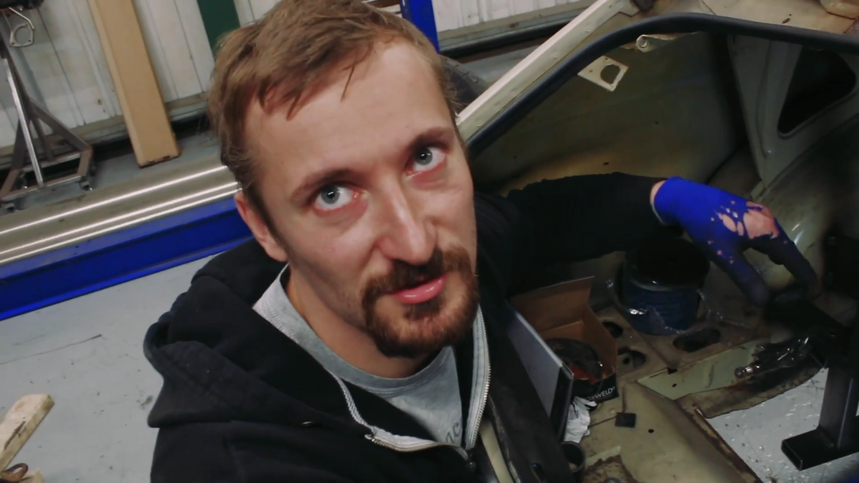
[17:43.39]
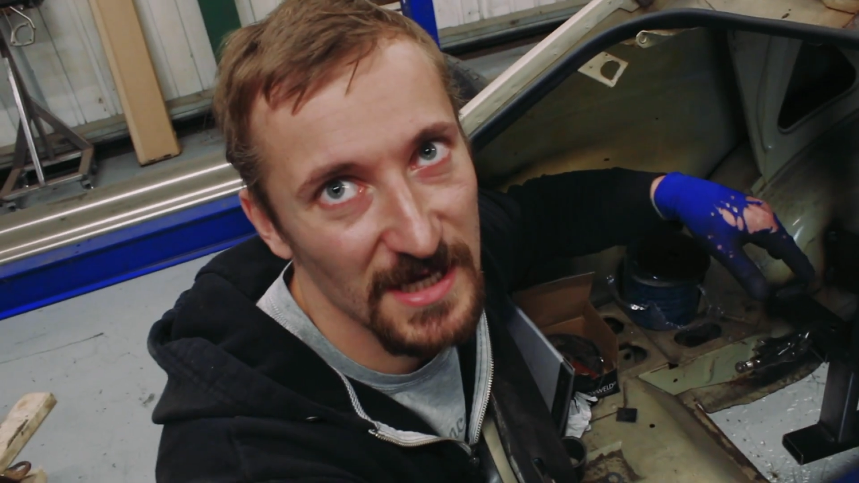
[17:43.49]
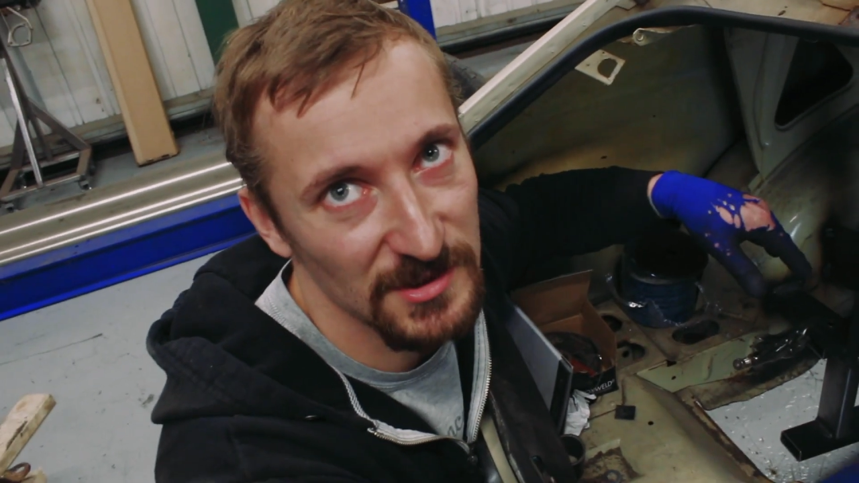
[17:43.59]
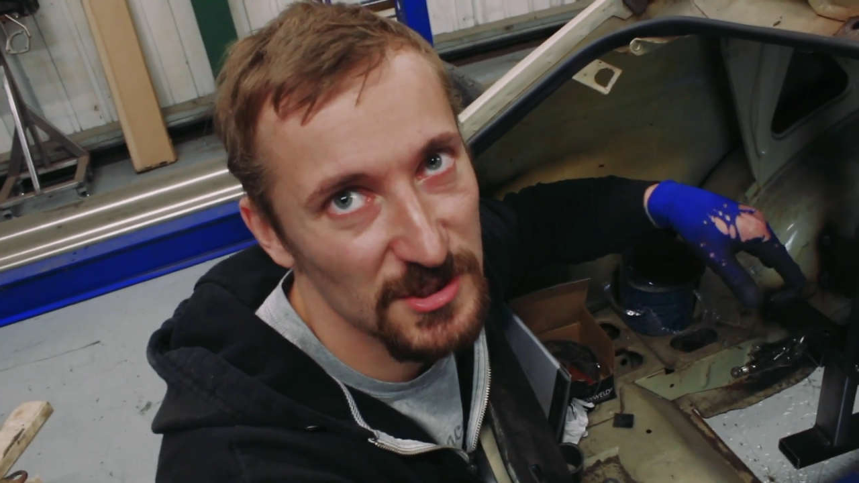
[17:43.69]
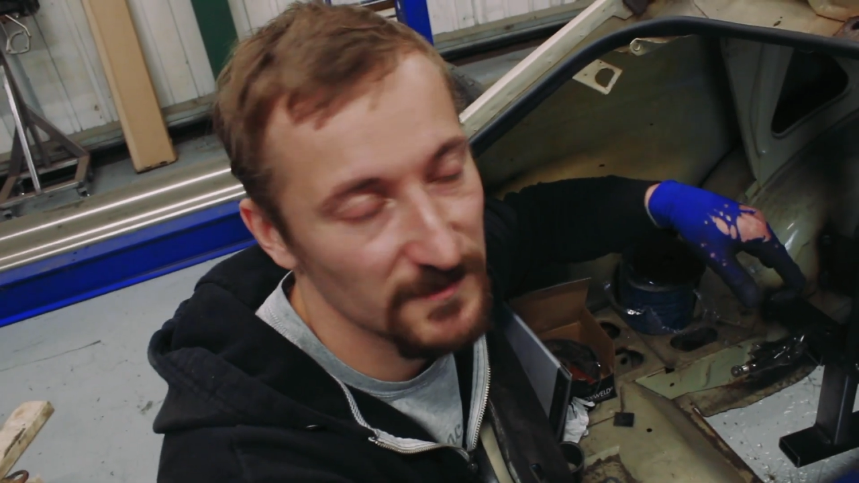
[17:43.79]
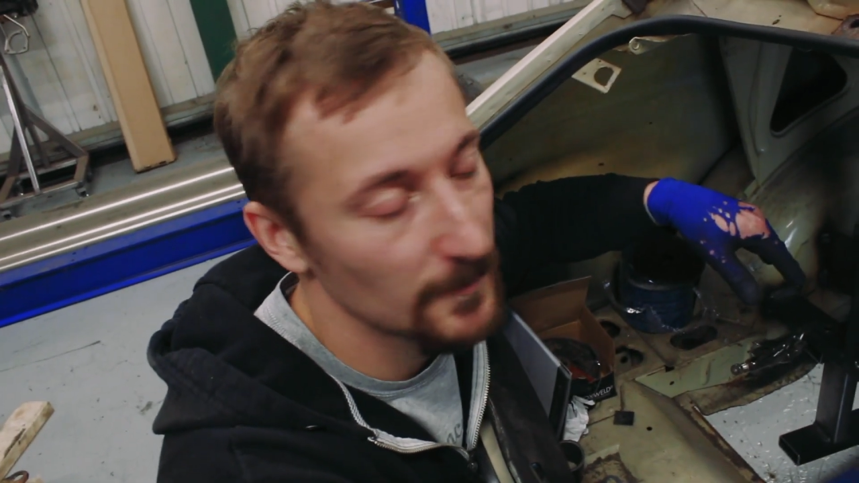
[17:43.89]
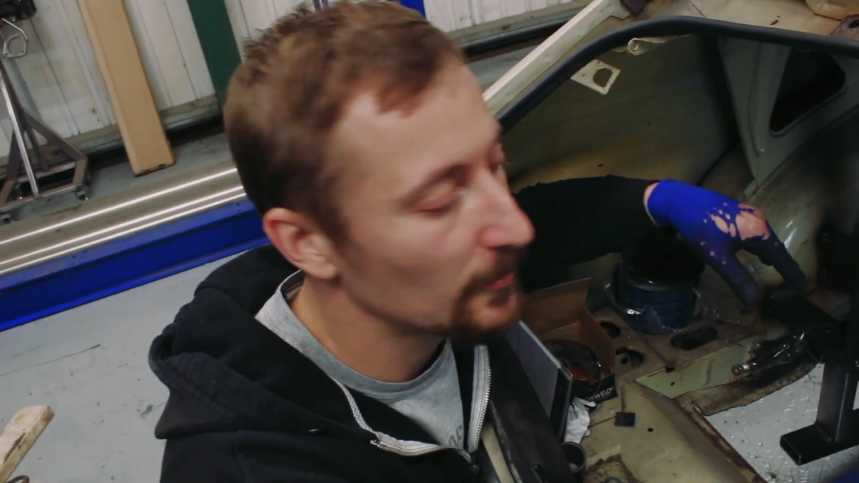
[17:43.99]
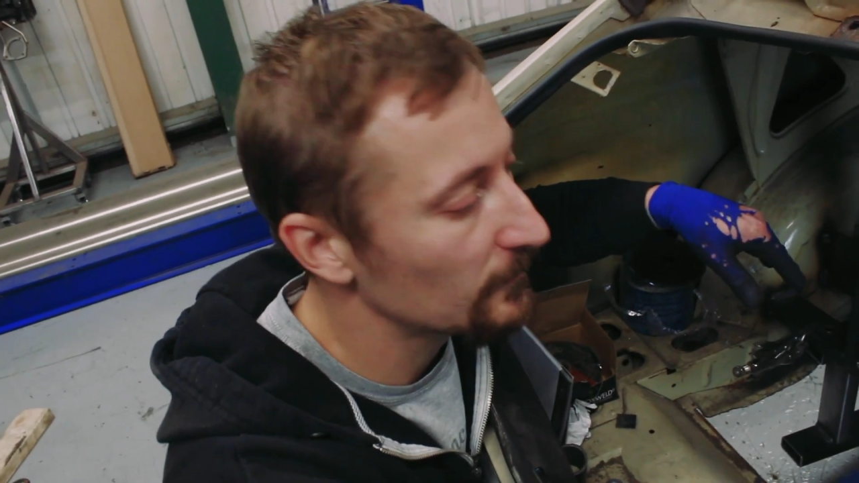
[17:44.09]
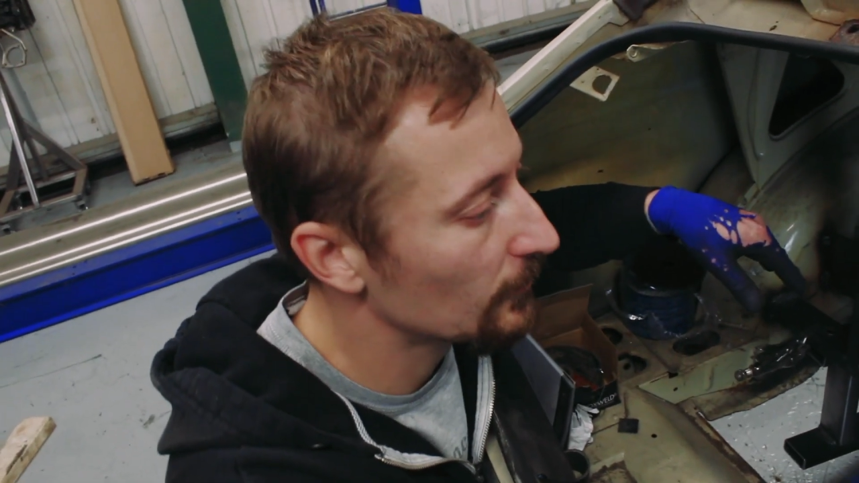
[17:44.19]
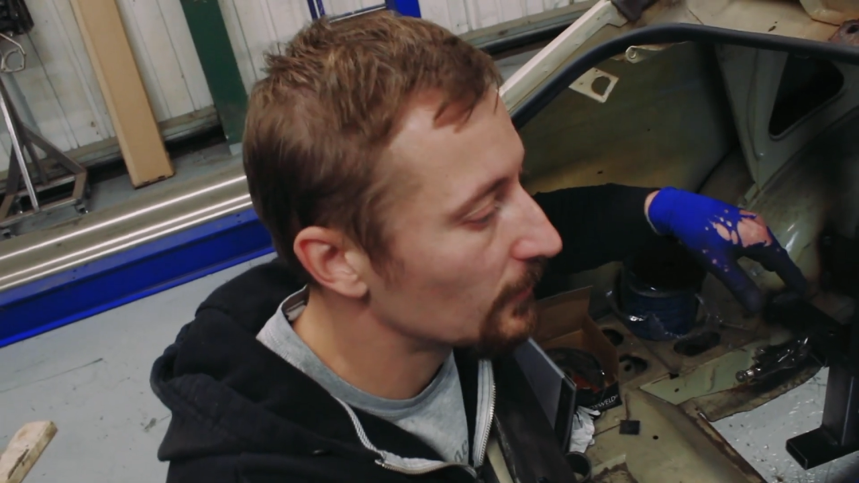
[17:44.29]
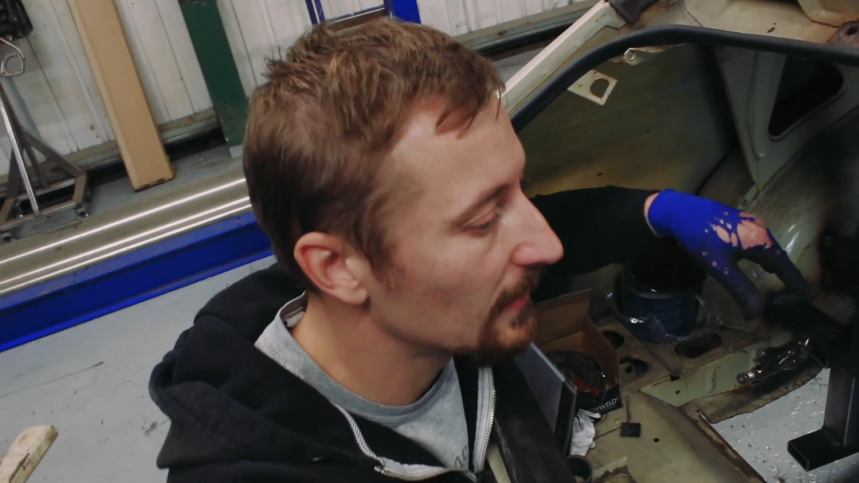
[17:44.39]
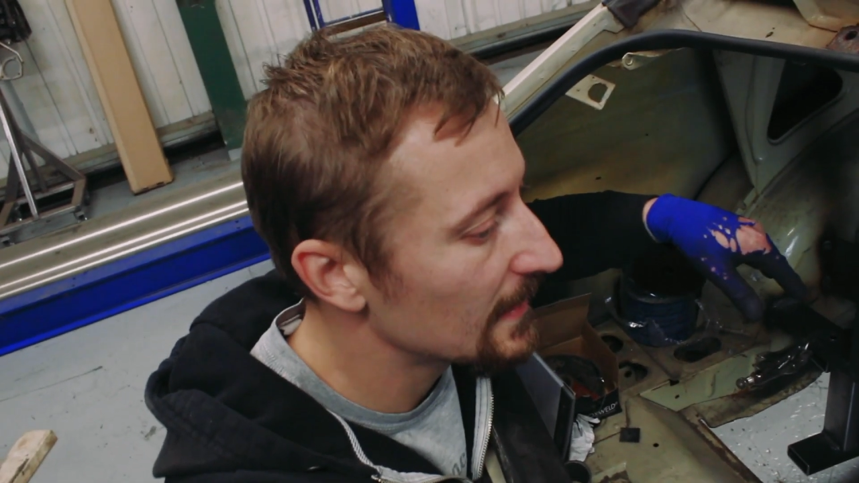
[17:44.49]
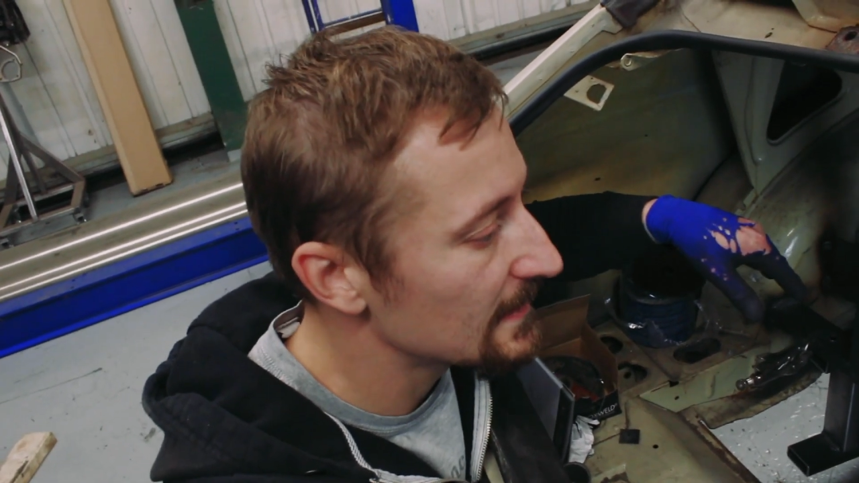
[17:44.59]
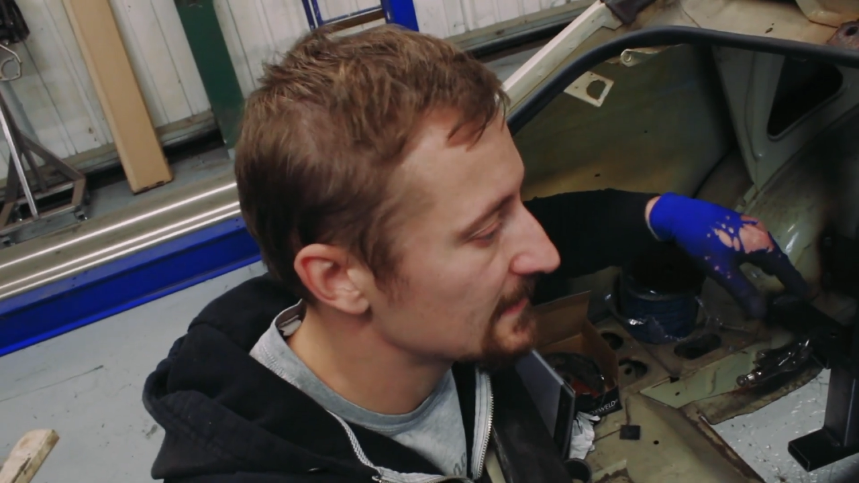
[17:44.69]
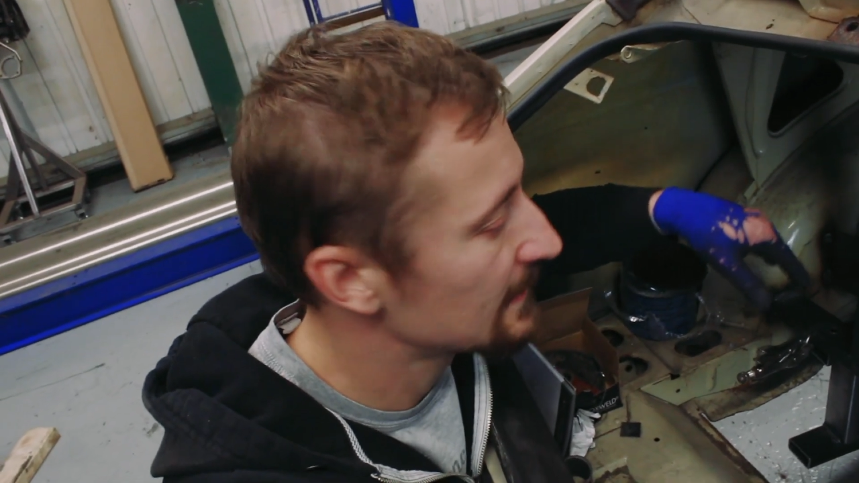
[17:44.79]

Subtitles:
sections of a boot floor at least.